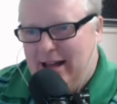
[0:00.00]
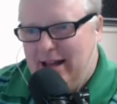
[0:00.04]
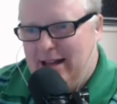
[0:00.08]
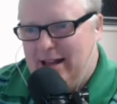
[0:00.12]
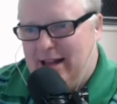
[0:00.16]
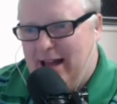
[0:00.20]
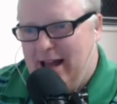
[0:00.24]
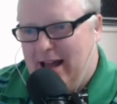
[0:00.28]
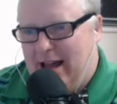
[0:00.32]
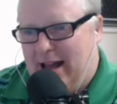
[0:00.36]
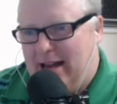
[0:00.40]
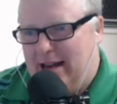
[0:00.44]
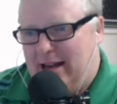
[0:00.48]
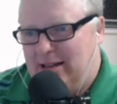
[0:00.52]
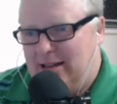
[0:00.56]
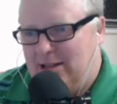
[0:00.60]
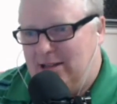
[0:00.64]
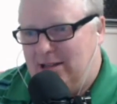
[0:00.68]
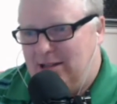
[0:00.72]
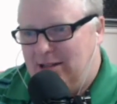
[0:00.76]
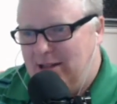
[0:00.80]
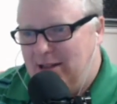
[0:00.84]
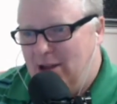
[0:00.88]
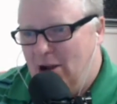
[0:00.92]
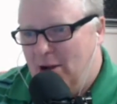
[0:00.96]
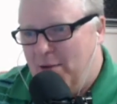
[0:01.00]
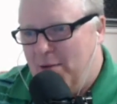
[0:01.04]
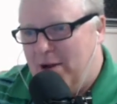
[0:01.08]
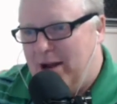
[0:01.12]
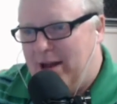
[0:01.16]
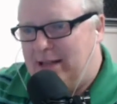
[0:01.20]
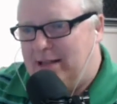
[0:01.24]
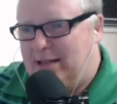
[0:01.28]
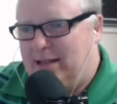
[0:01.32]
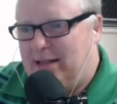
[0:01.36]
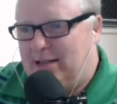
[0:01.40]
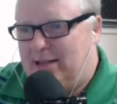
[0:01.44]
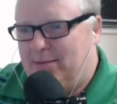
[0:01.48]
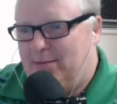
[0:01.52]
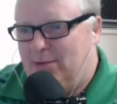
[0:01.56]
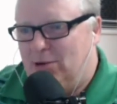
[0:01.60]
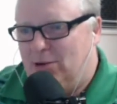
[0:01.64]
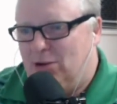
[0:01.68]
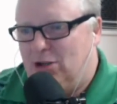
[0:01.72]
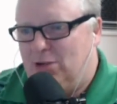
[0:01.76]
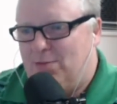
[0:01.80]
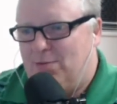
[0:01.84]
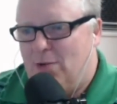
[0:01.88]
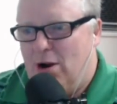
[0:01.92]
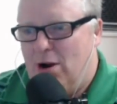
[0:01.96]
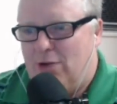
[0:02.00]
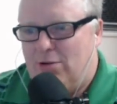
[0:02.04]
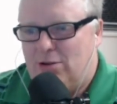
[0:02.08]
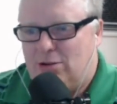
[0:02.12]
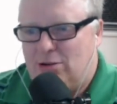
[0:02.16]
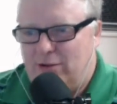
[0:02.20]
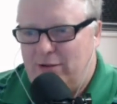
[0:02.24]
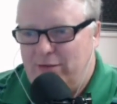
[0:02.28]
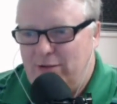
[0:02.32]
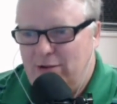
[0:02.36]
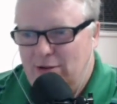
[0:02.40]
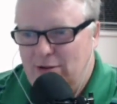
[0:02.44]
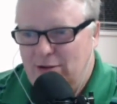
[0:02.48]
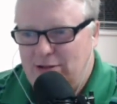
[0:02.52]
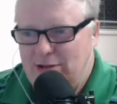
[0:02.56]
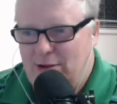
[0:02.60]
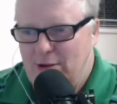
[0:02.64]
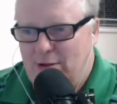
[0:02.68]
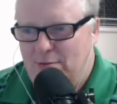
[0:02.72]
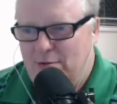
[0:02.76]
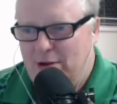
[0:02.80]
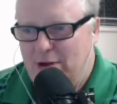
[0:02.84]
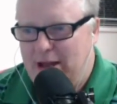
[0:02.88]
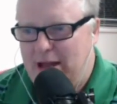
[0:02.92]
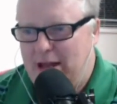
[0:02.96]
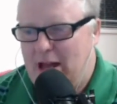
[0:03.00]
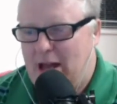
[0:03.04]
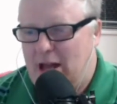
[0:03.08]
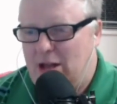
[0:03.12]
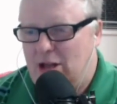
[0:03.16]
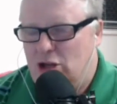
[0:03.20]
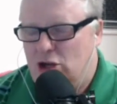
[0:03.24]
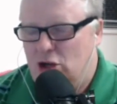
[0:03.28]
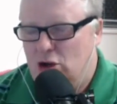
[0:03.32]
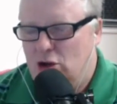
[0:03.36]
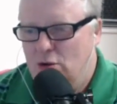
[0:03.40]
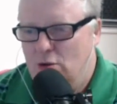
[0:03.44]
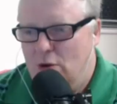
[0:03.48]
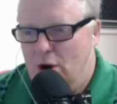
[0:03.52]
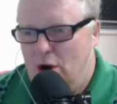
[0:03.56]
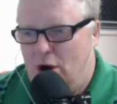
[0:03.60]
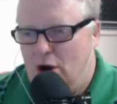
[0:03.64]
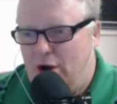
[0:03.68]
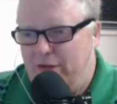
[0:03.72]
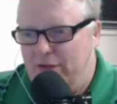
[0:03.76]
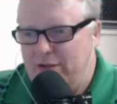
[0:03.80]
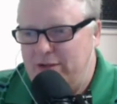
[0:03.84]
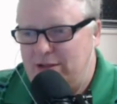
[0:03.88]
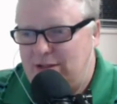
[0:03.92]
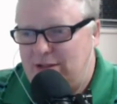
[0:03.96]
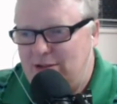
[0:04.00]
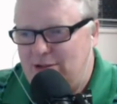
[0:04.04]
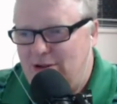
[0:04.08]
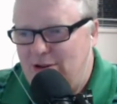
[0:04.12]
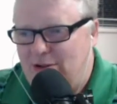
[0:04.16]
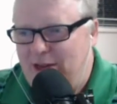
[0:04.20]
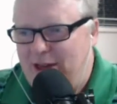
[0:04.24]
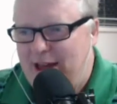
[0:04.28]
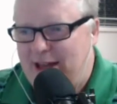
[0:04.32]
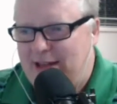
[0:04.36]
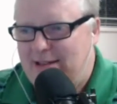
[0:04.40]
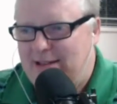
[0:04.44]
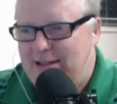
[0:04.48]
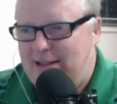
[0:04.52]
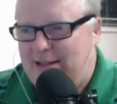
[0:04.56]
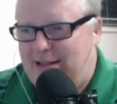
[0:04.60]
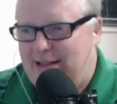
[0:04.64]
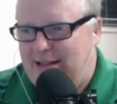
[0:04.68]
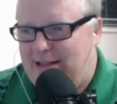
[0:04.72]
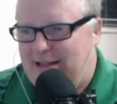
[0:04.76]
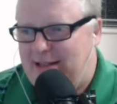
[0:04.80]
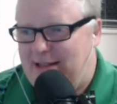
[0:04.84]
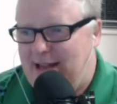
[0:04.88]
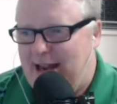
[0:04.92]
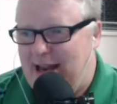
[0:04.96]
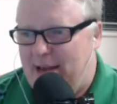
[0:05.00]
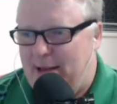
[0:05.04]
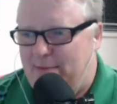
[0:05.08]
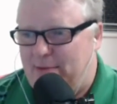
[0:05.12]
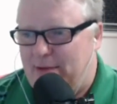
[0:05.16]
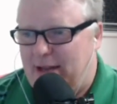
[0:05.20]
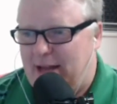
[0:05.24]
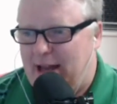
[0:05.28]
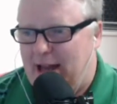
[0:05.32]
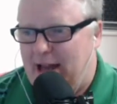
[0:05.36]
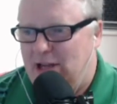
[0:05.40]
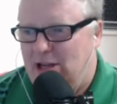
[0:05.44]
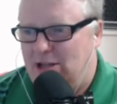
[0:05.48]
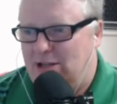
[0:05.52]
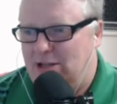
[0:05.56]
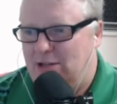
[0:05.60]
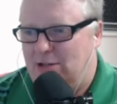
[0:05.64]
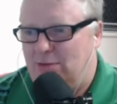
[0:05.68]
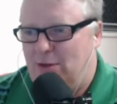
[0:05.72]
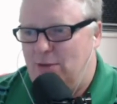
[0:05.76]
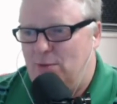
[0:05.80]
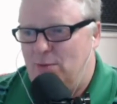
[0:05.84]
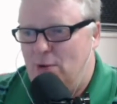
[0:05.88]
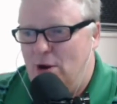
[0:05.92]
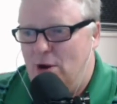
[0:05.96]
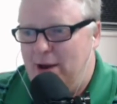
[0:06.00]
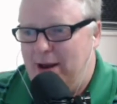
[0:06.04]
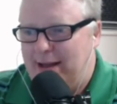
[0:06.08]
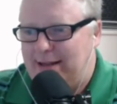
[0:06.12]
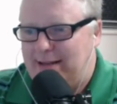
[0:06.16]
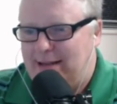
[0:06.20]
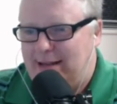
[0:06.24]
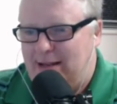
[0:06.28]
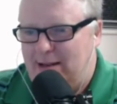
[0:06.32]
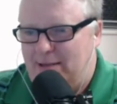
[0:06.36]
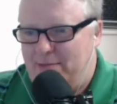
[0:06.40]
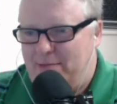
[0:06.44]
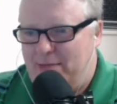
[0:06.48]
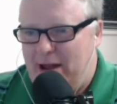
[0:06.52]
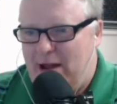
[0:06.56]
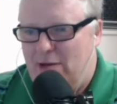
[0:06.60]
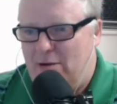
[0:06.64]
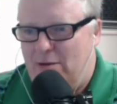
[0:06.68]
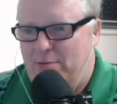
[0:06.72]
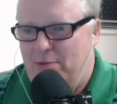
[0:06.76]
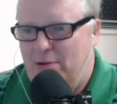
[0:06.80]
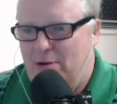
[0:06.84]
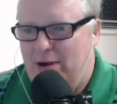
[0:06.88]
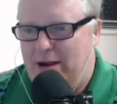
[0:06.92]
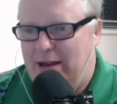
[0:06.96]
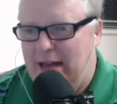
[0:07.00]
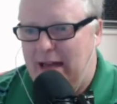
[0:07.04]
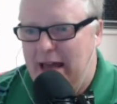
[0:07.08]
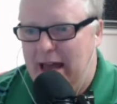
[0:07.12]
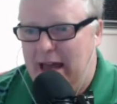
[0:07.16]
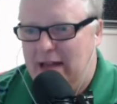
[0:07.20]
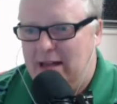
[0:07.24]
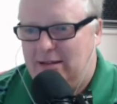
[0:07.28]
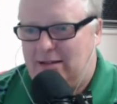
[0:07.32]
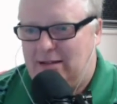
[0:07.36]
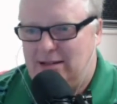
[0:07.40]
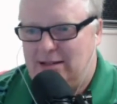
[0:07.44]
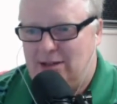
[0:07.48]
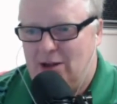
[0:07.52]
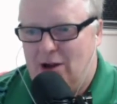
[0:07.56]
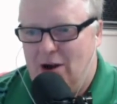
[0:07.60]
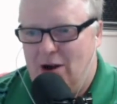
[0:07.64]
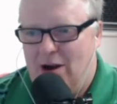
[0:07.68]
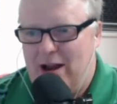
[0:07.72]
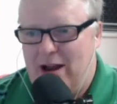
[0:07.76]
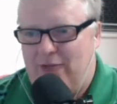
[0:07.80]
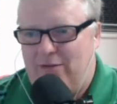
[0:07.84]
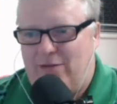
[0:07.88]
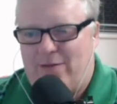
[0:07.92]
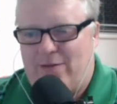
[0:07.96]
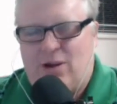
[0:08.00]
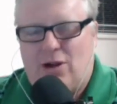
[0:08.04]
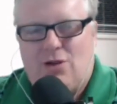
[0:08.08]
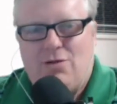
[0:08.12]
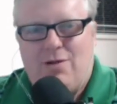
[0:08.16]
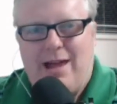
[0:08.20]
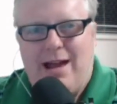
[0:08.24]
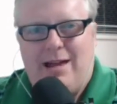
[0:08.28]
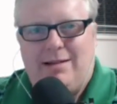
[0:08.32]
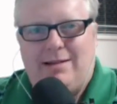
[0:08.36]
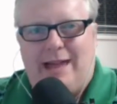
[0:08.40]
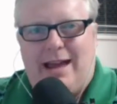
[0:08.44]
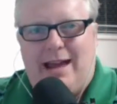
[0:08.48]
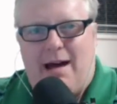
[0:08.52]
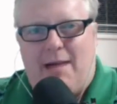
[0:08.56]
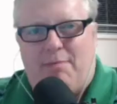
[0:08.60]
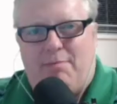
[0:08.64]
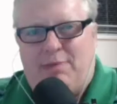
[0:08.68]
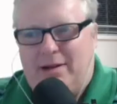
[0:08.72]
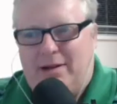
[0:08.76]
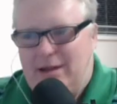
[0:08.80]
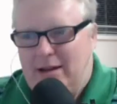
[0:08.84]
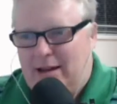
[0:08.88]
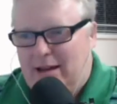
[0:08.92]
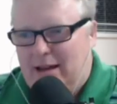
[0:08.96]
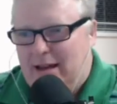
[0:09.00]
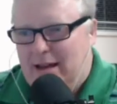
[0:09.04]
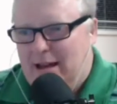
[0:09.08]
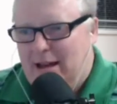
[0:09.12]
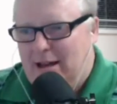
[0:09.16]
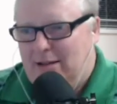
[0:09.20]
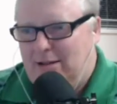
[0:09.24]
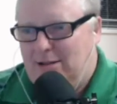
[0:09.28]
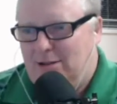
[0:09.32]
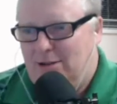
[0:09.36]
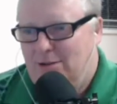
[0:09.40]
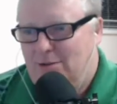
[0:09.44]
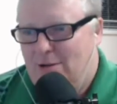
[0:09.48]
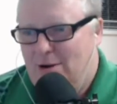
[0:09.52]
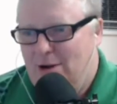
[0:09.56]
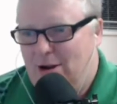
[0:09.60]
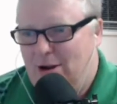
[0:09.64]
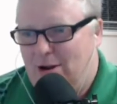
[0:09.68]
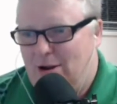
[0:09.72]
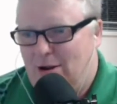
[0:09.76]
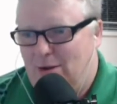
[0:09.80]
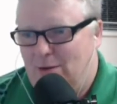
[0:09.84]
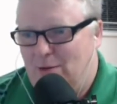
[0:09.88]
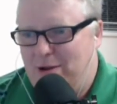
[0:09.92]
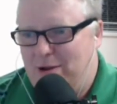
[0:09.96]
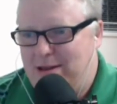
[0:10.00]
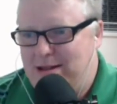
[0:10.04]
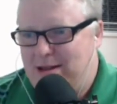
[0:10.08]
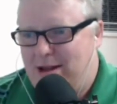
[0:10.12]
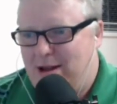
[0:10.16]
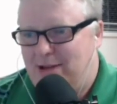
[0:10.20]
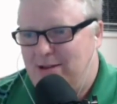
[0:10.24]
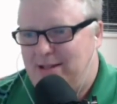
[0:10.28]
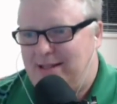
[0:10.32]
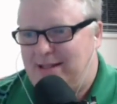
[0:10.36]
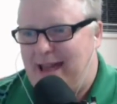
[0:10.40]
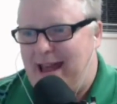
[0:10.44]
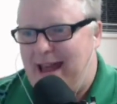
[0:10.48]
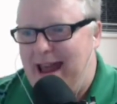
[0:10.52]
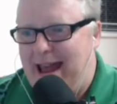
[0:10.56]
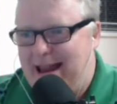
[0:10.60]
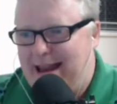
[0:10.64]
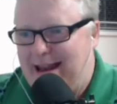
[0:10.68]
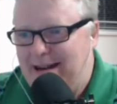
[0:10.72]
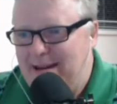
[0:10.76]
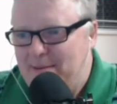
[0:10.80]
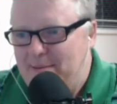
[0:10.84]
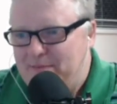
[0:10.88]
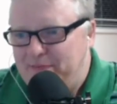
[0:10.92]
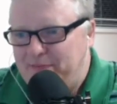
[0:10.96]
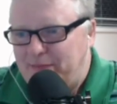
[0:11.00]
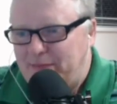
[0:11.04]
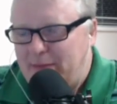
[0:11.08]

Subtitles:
Now, in addition to the operating system launch, Microsoft will also bring new Office 2016 applications with Word, Excel, and PowerPoint designed from the ground up to work on Windows 10.